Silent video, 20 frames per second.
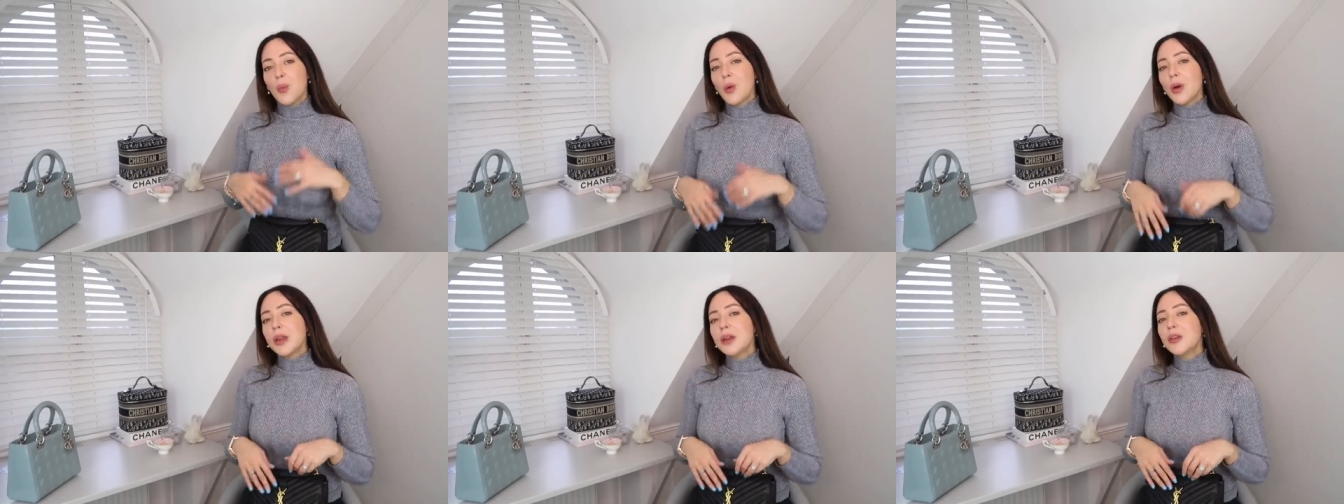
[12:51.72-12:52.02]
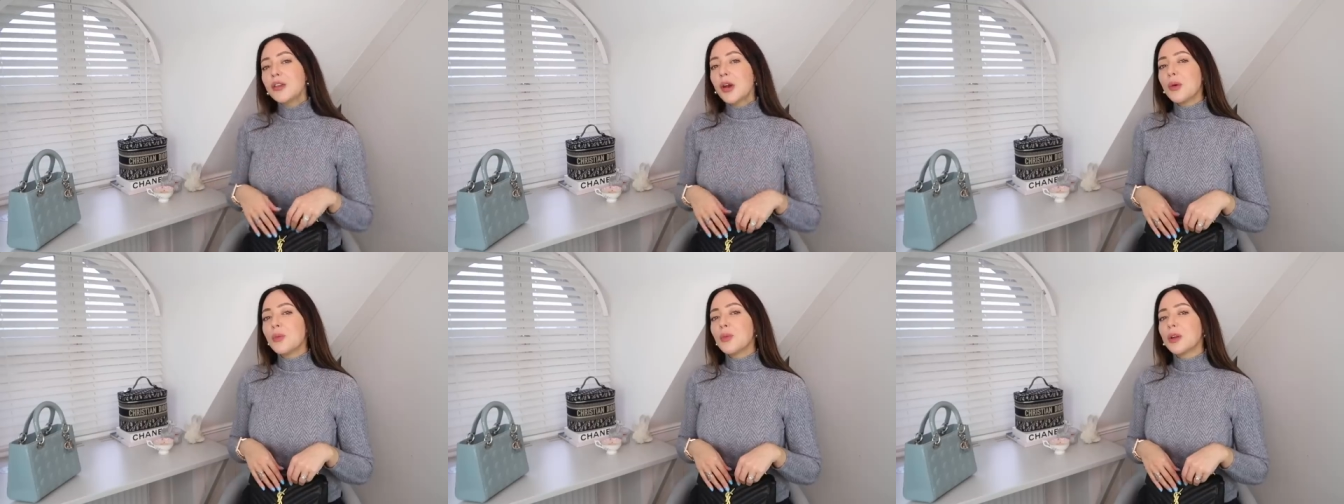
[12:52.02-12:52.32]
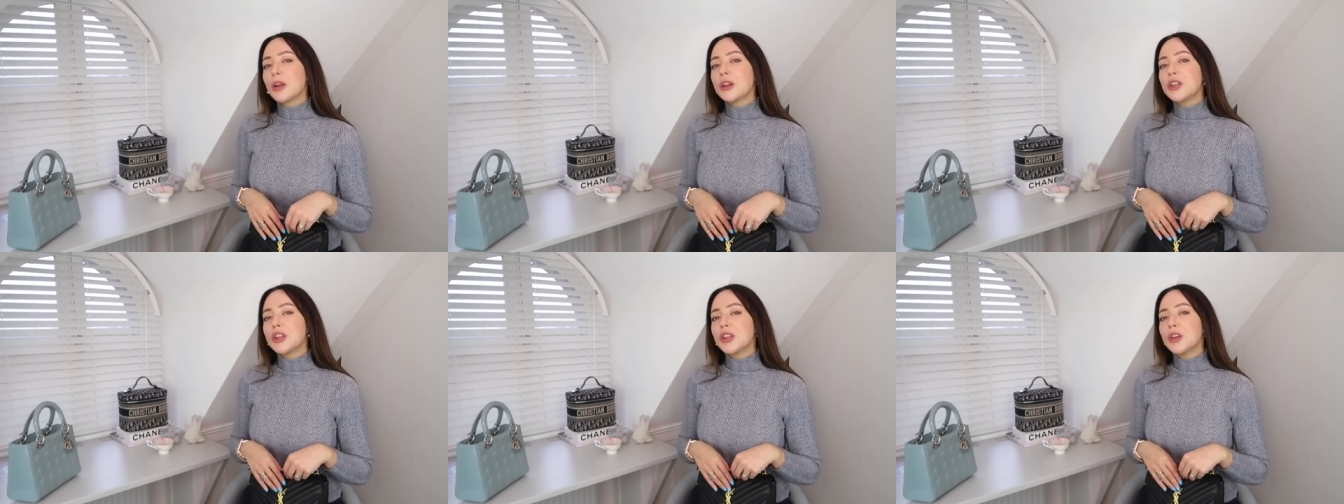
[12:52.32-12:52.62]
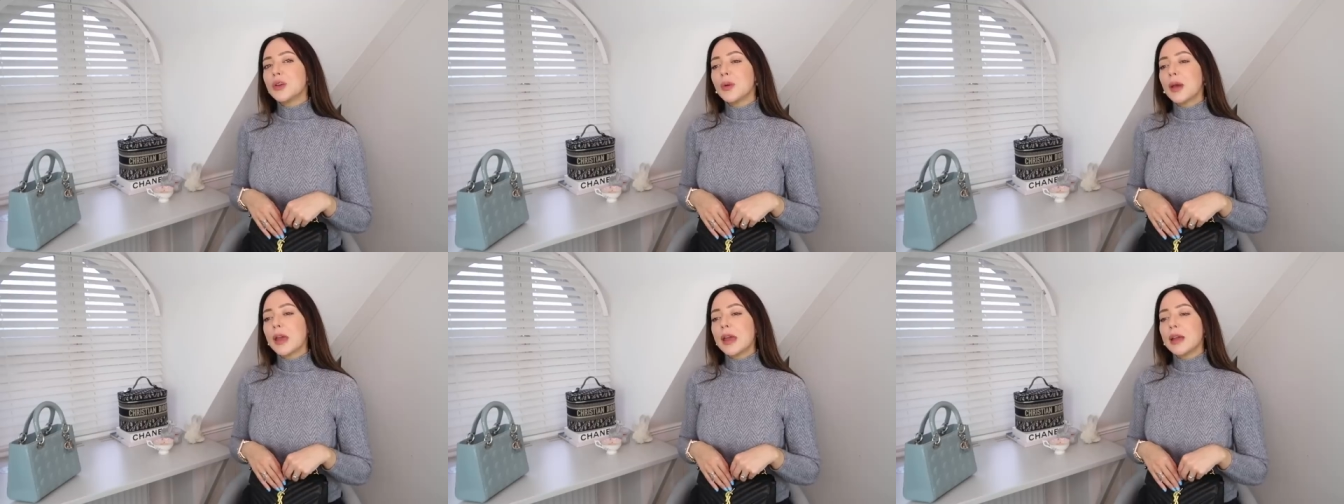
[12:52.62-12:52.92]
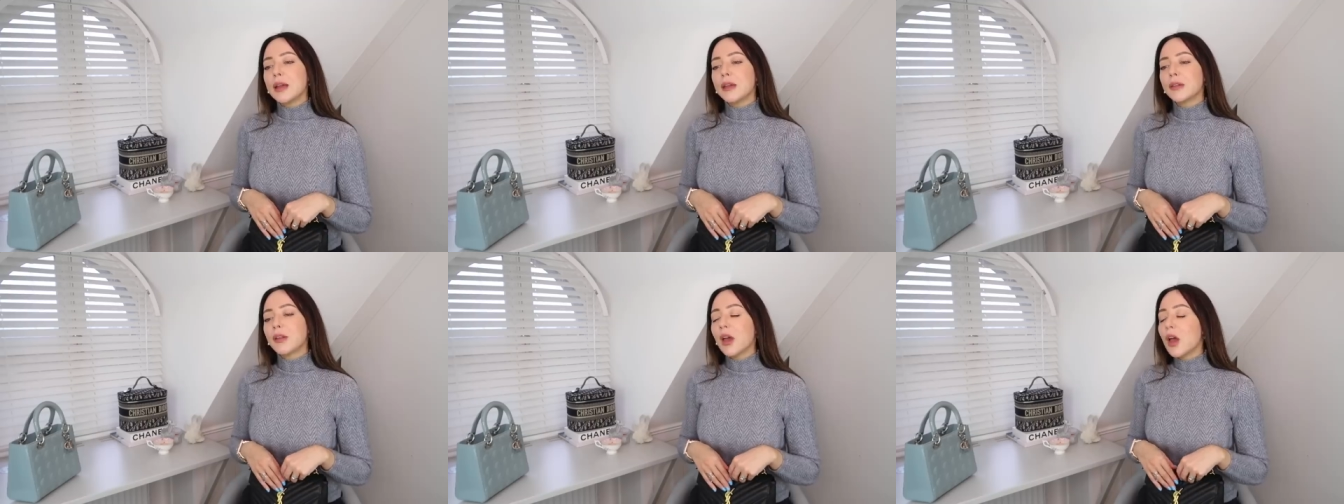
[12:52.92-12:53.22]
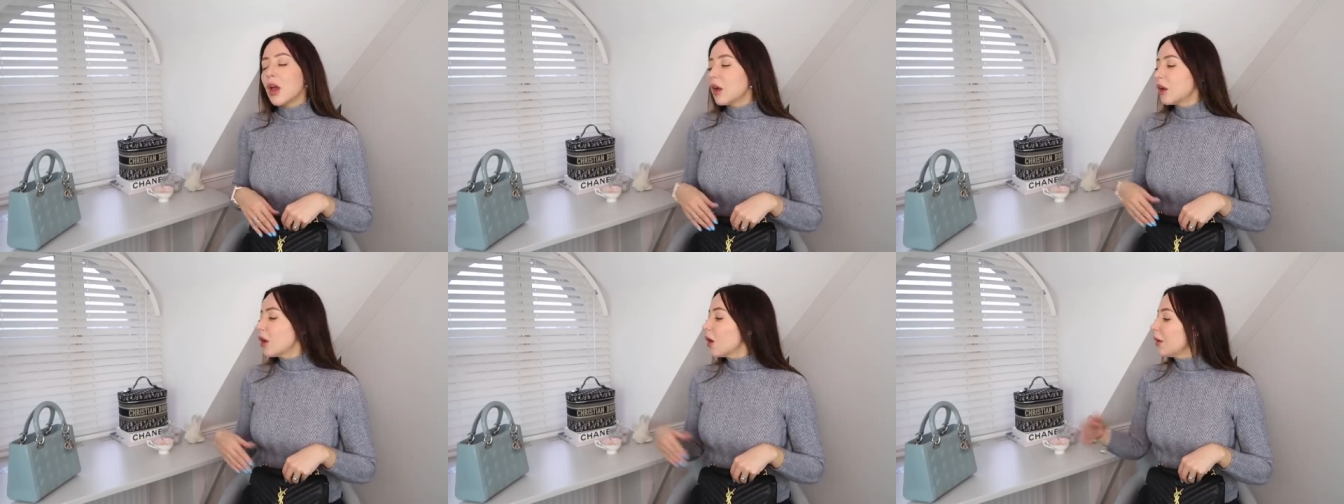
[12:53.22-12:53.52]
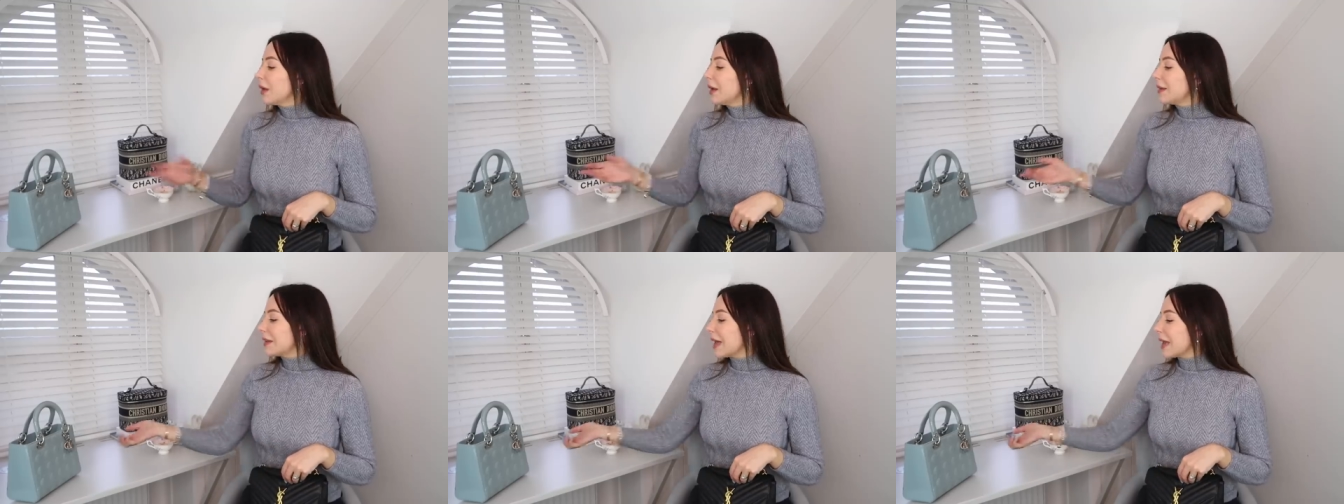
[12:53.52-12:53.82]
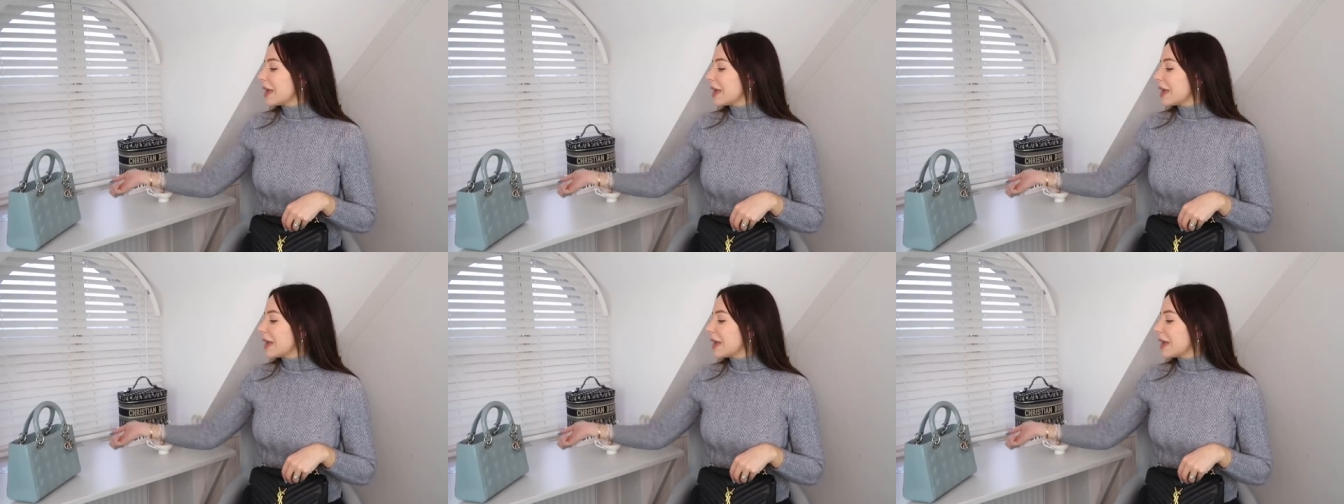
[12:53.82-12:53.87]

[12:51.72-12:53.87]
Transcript: What you don't want to do is go and